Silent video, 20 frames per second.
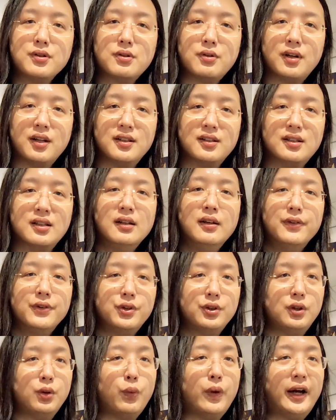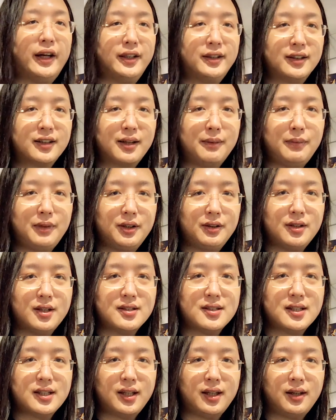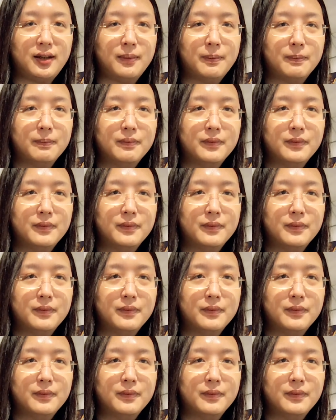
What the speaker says: strengths to the wider community.